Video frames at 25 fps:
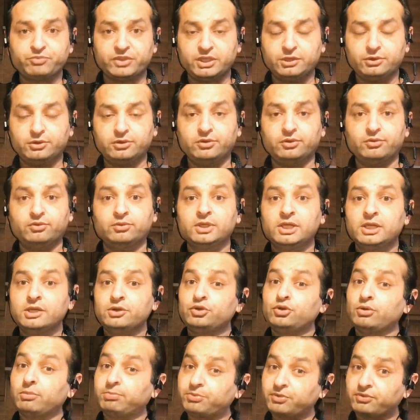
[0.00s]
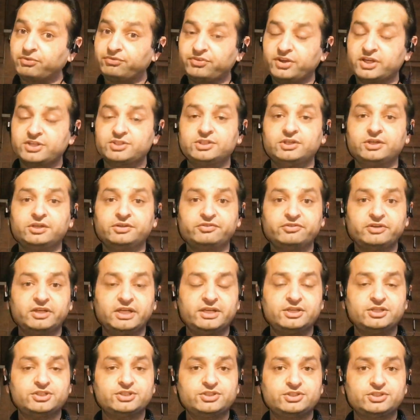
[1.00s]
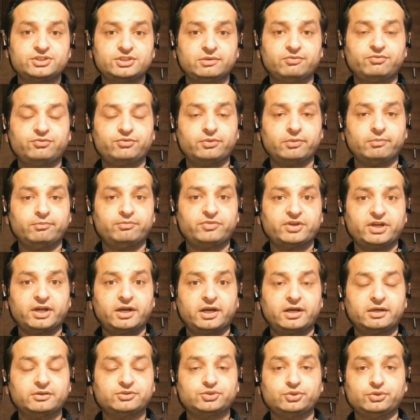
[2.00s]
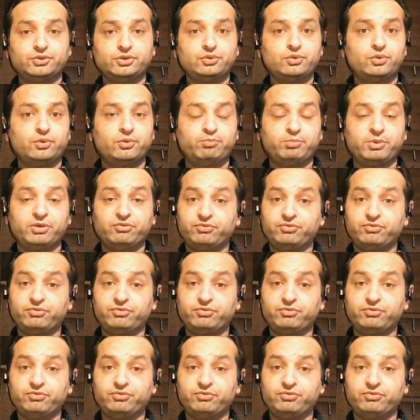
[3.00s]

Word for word: your professional relationship from there. So